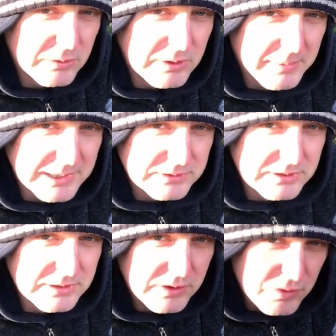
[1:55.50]
you can imagine,
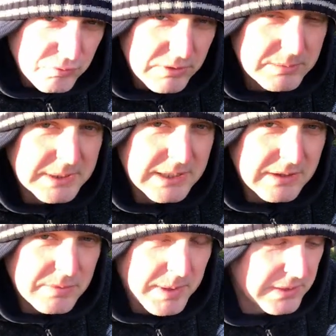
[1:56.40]
an extremely
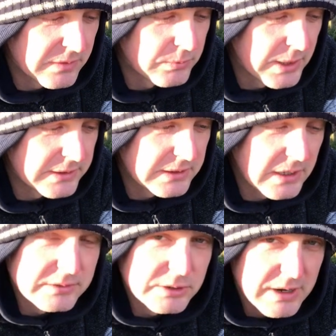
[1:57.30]
expensive way to
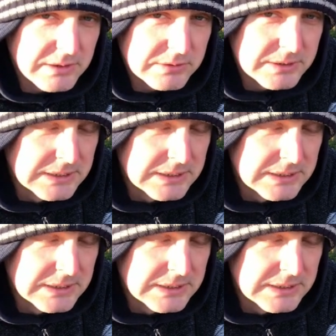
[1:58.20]
cover ground.